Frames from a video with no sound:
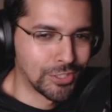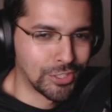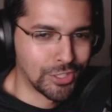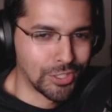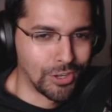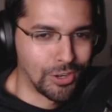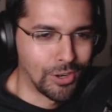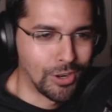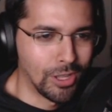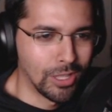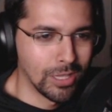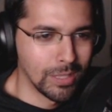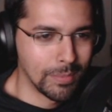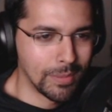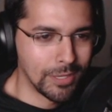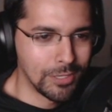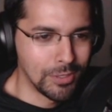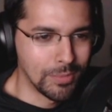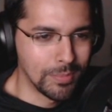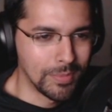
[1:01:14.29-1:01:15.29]
Sure, all
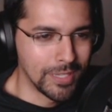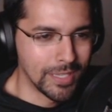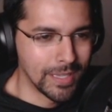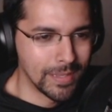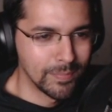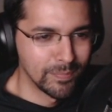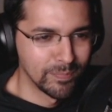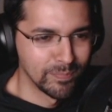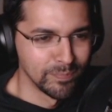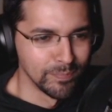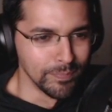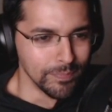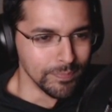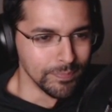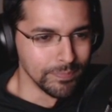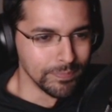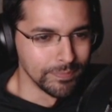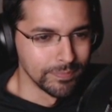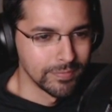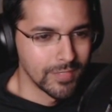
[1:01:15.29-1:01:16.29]
about Yumi,
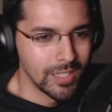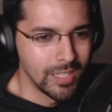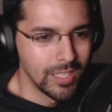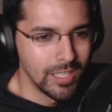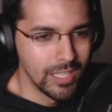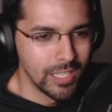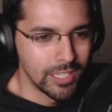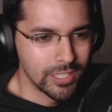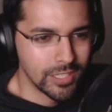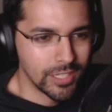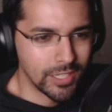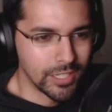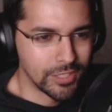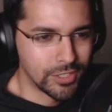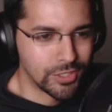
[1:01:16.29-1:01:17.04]
huh?